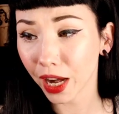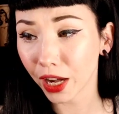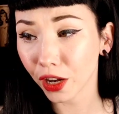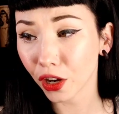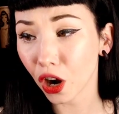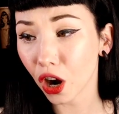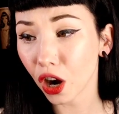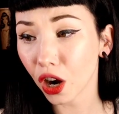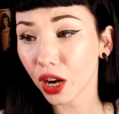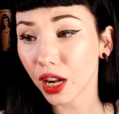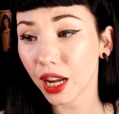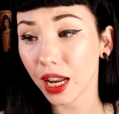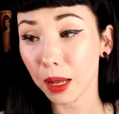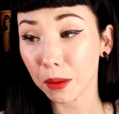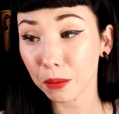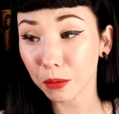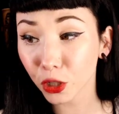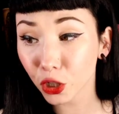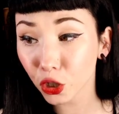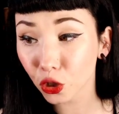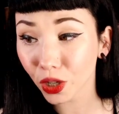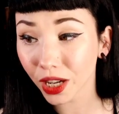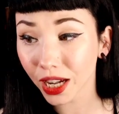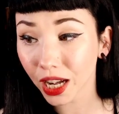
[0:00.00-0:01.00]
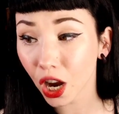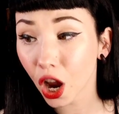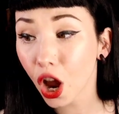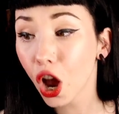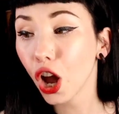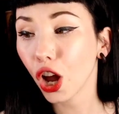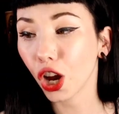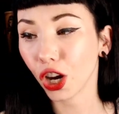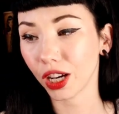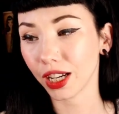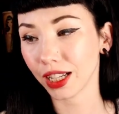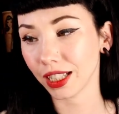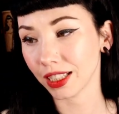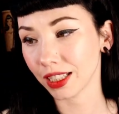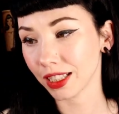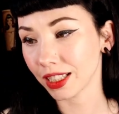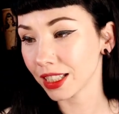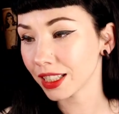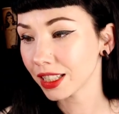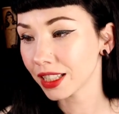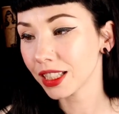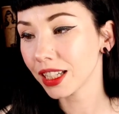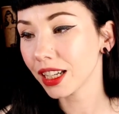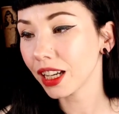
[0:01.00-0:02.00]
radar imagery, are
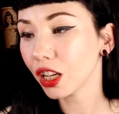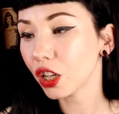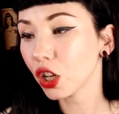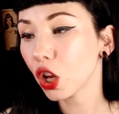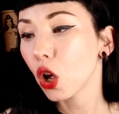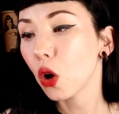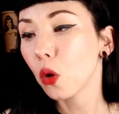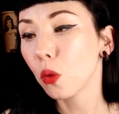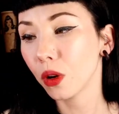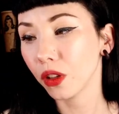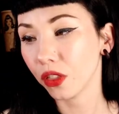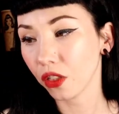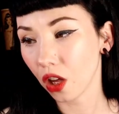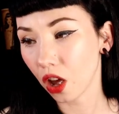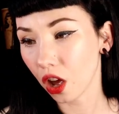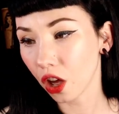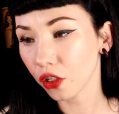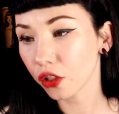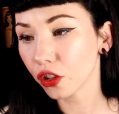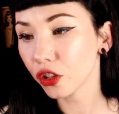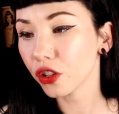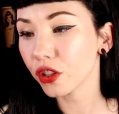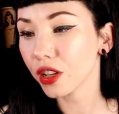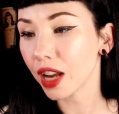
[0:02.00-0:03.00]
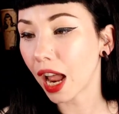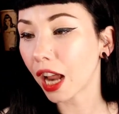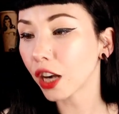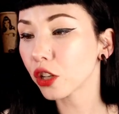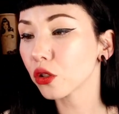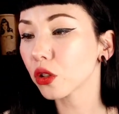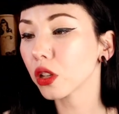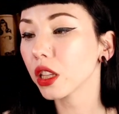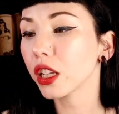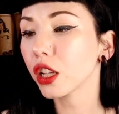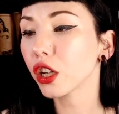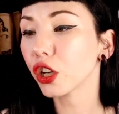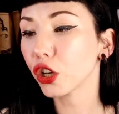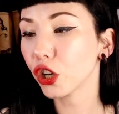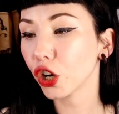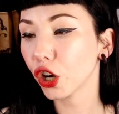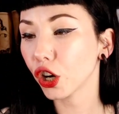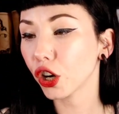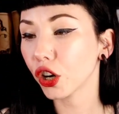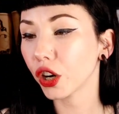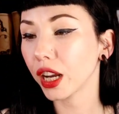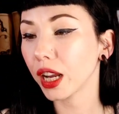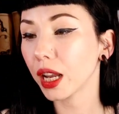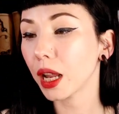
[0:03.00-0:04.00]
consistent with other naturally
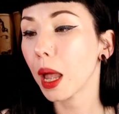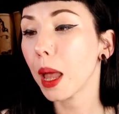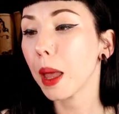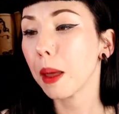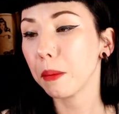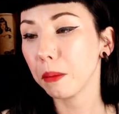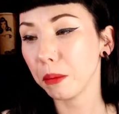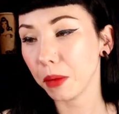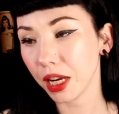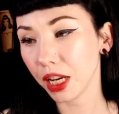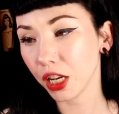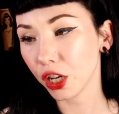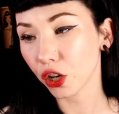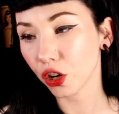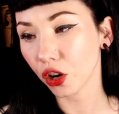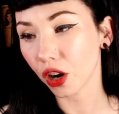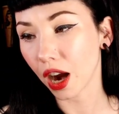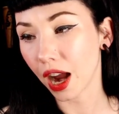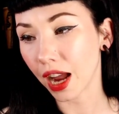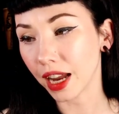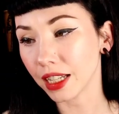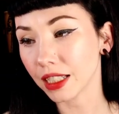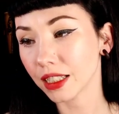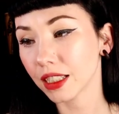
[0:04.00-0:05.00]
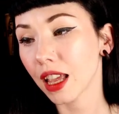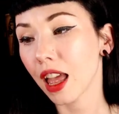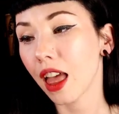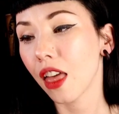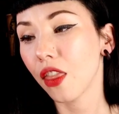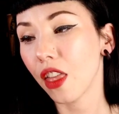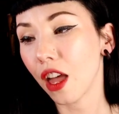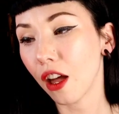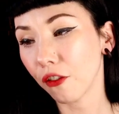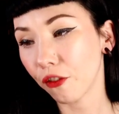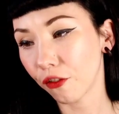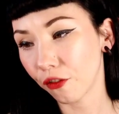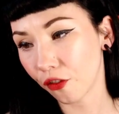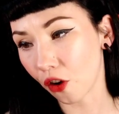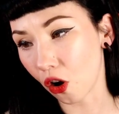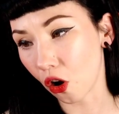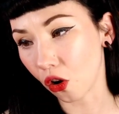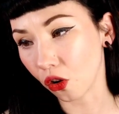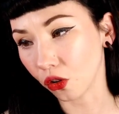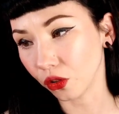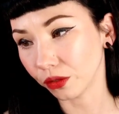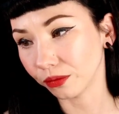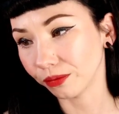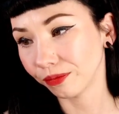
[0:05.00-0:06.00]
occurring meteorites that
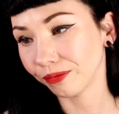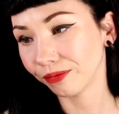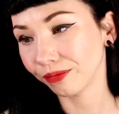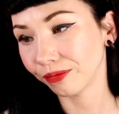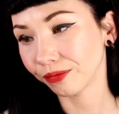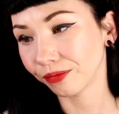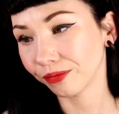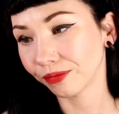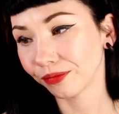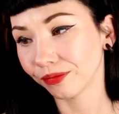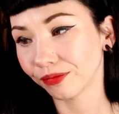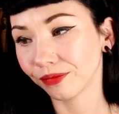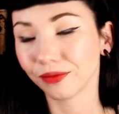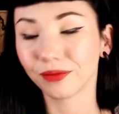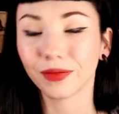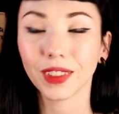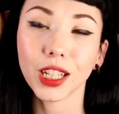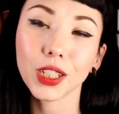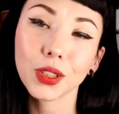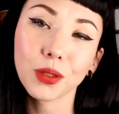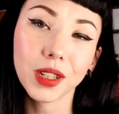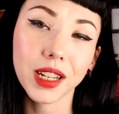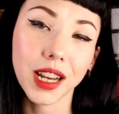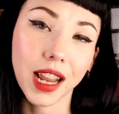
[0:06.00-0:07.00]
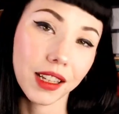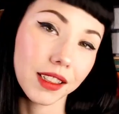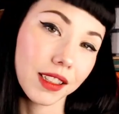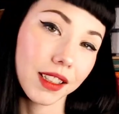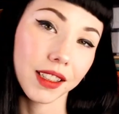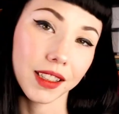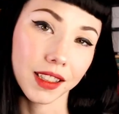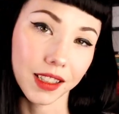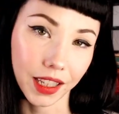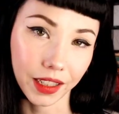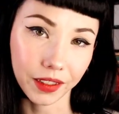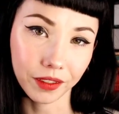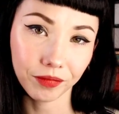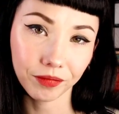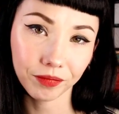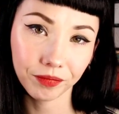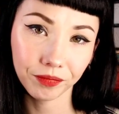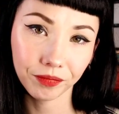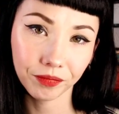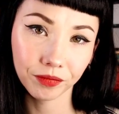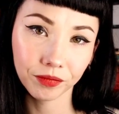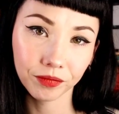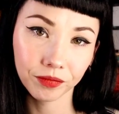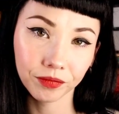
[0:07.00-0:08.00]
fall. That's what NASA said.
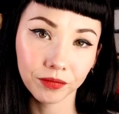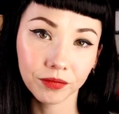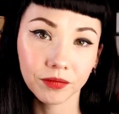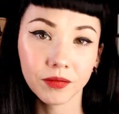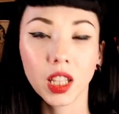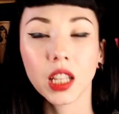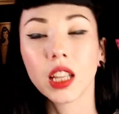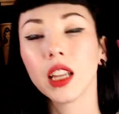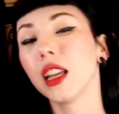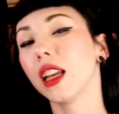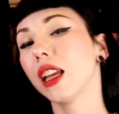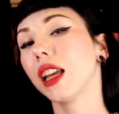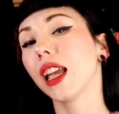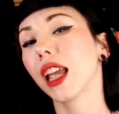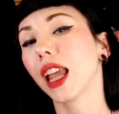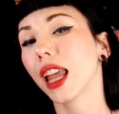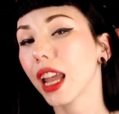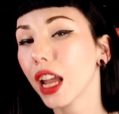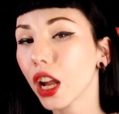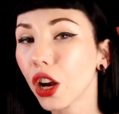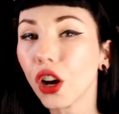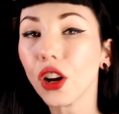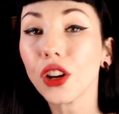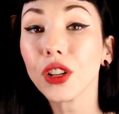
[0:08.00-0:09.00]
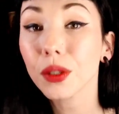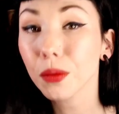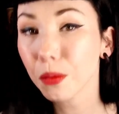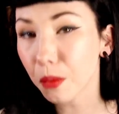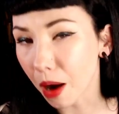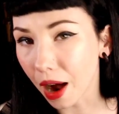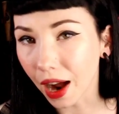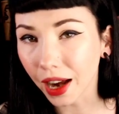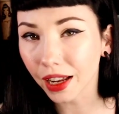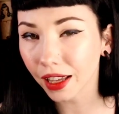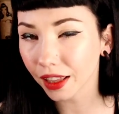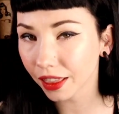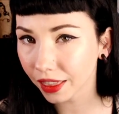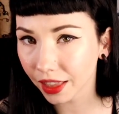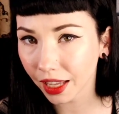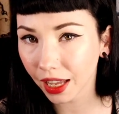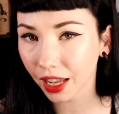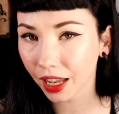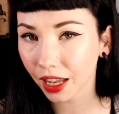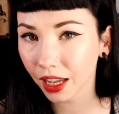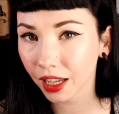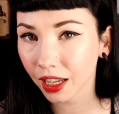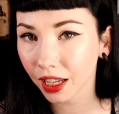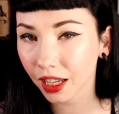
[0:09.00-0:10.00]
Here's my
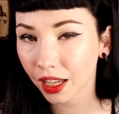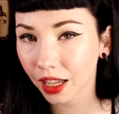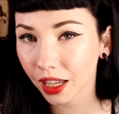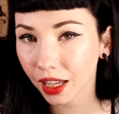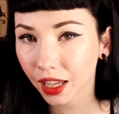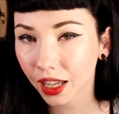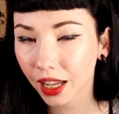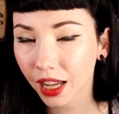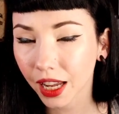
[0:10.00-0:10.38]
thing,